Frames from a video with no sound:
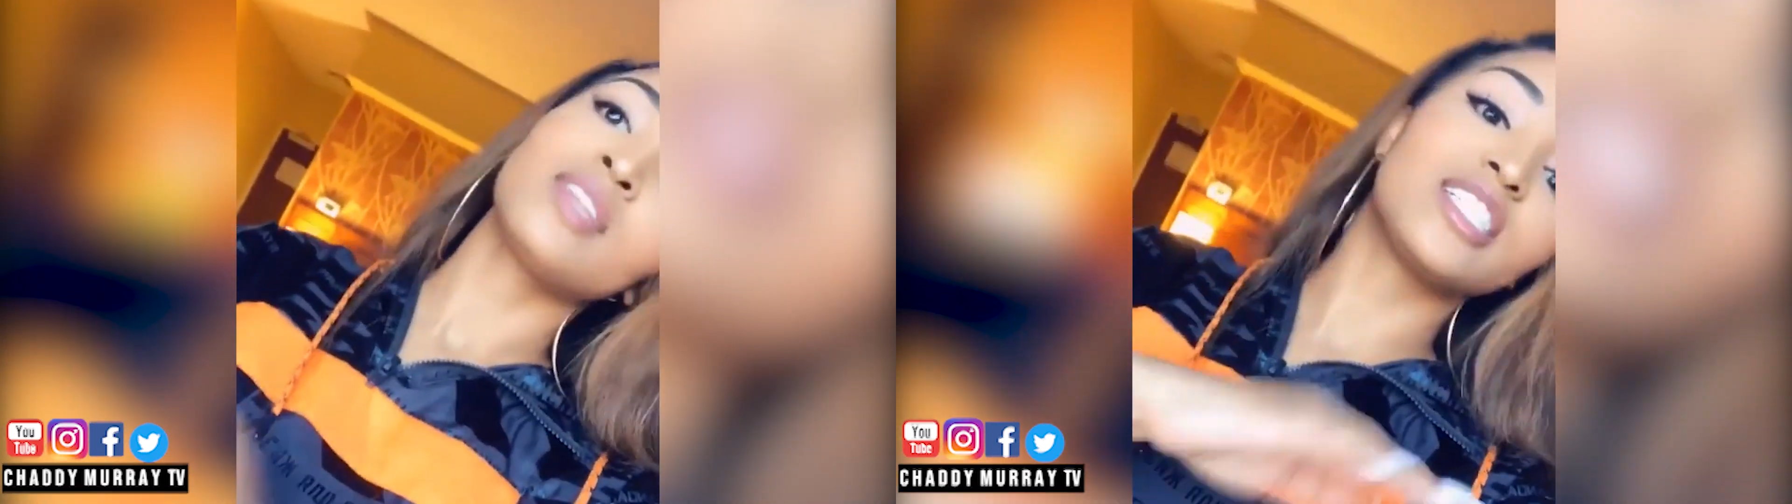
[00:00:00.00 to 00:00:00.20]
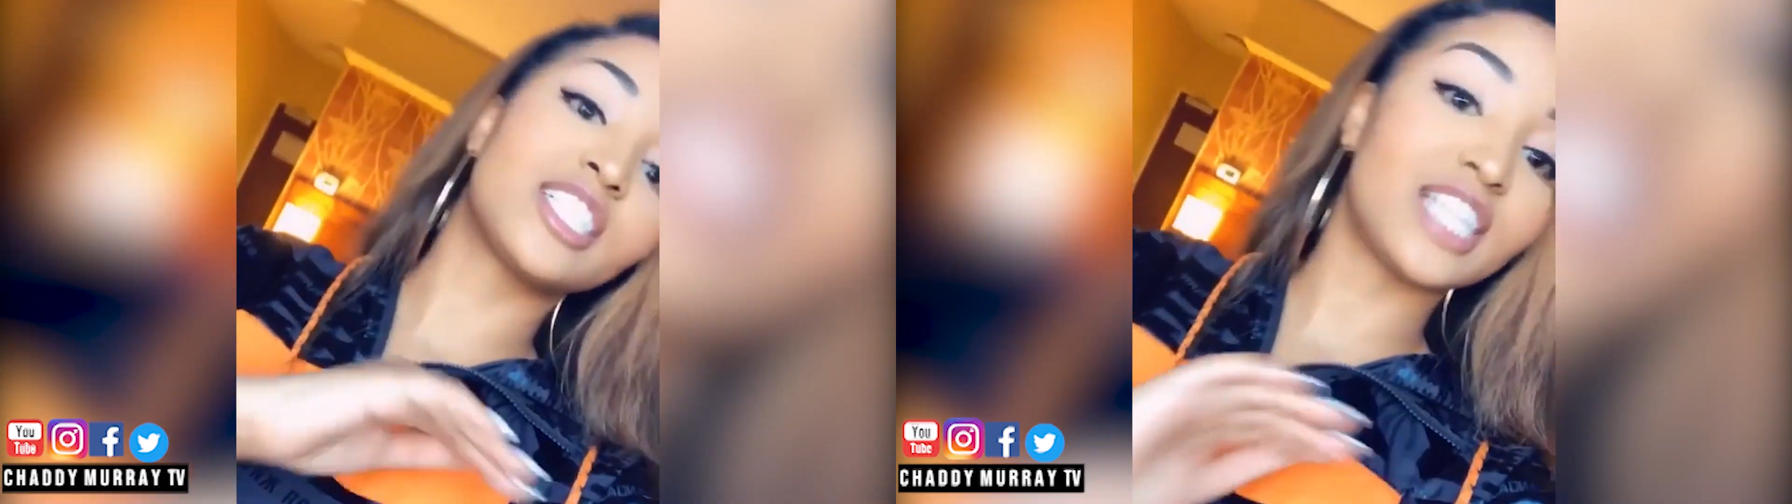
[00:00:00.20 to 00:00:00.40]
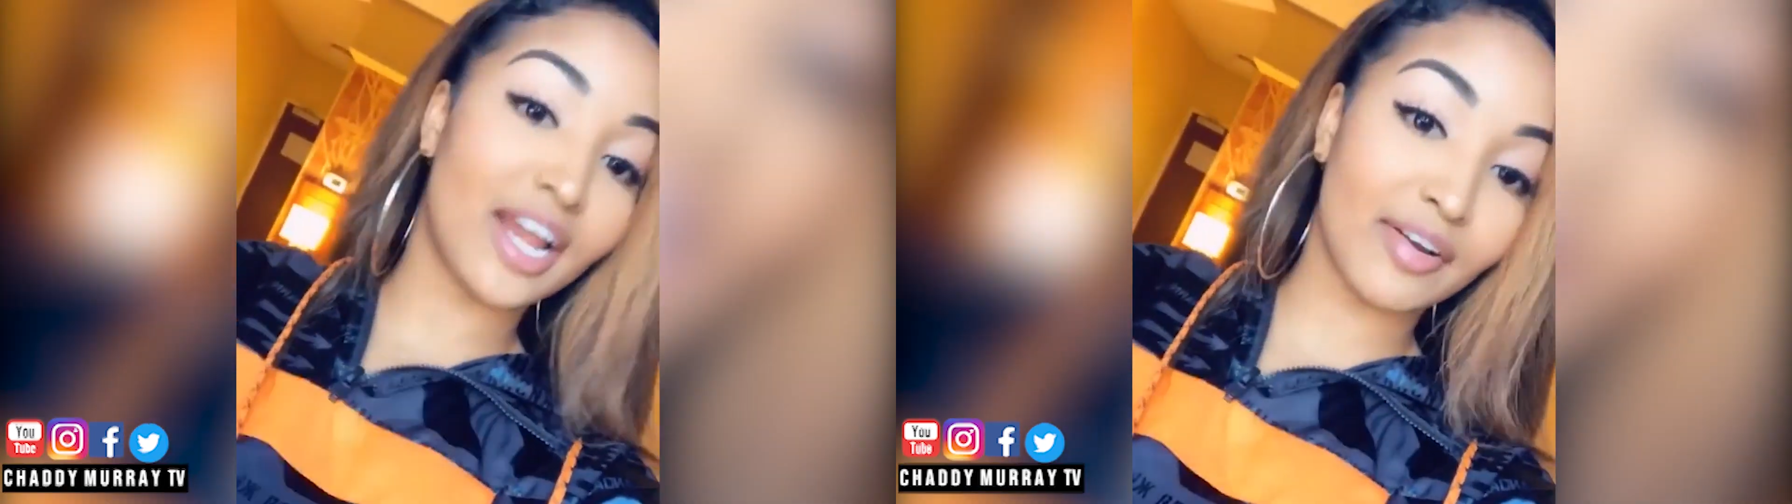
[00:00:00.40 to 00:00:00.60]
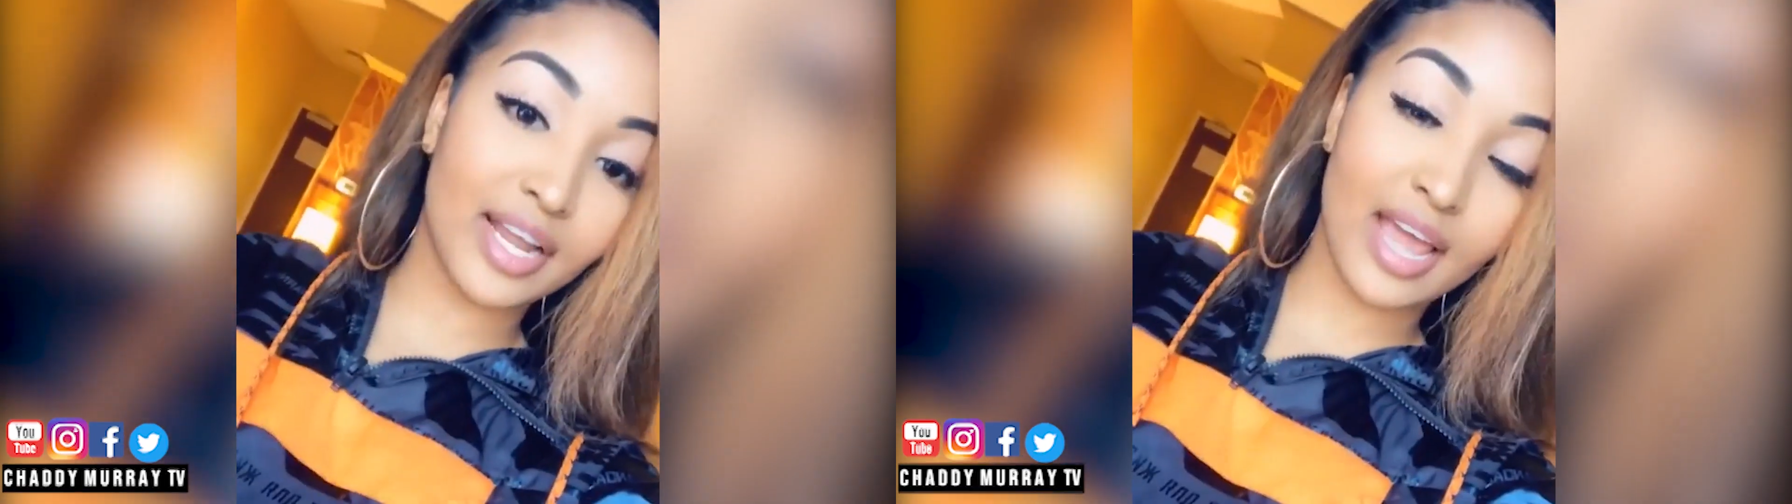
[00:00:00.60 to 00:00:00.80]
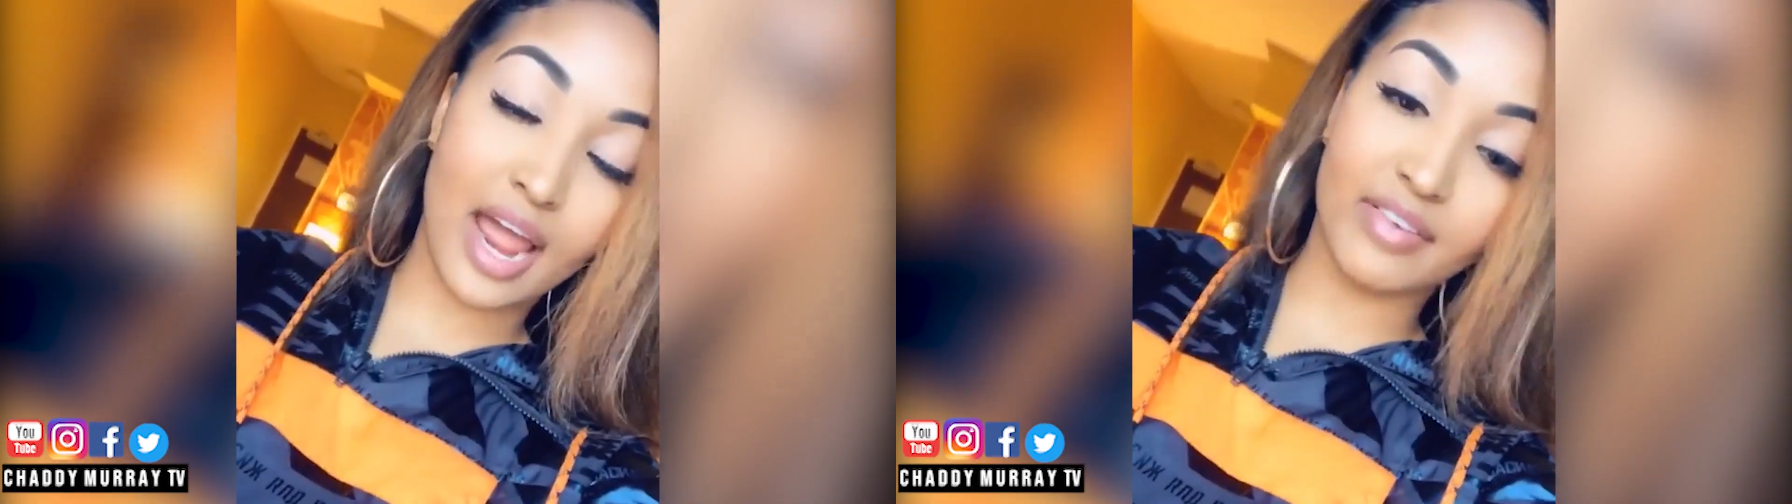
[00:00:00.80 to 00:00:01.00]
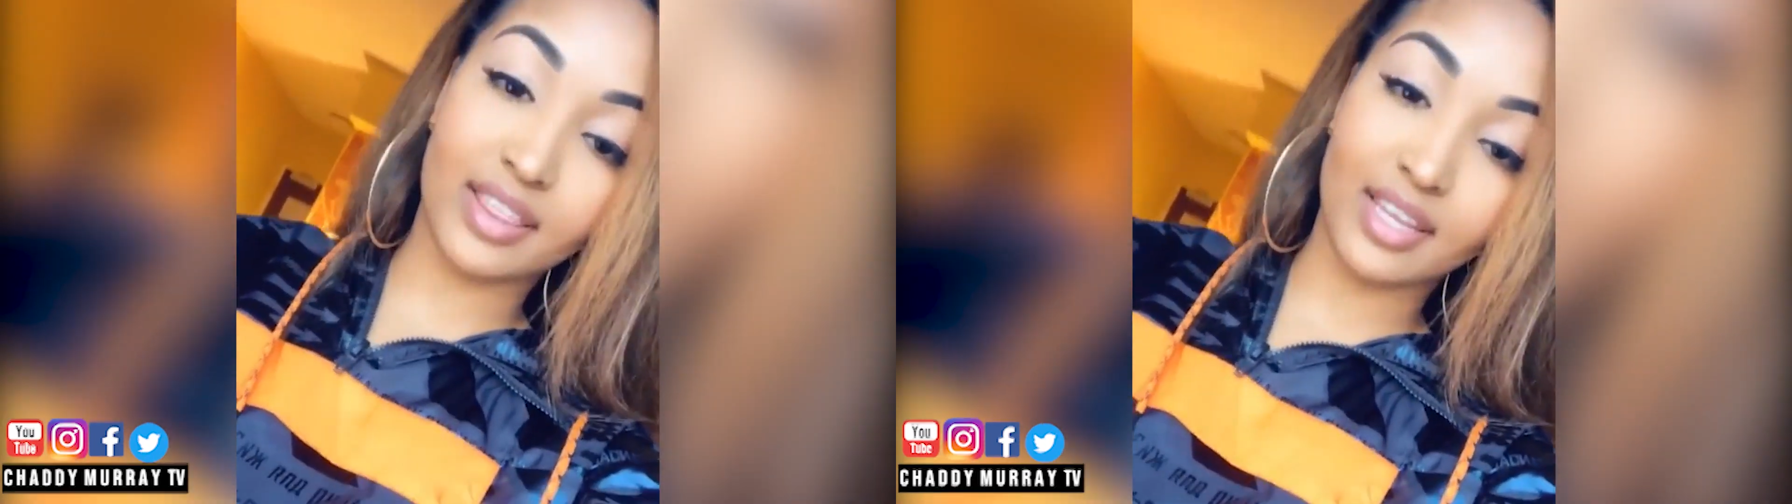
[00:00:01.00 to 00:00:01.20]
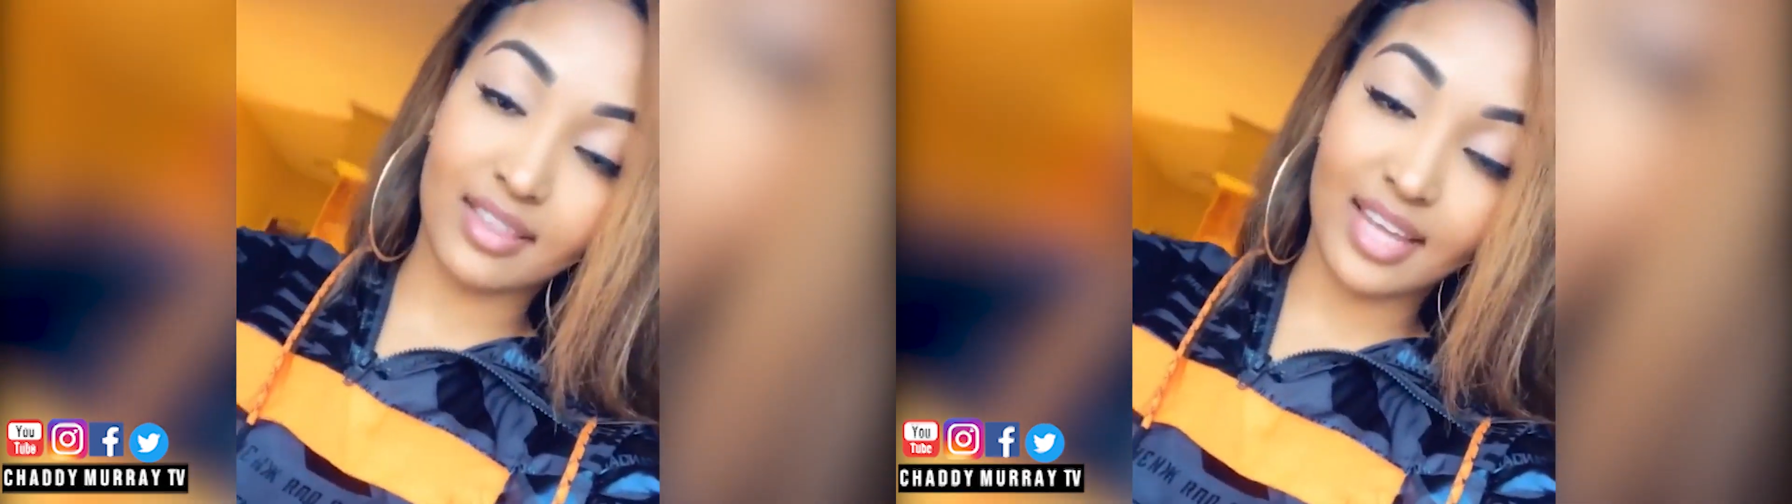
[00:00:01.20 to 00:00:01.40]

sharing, everything.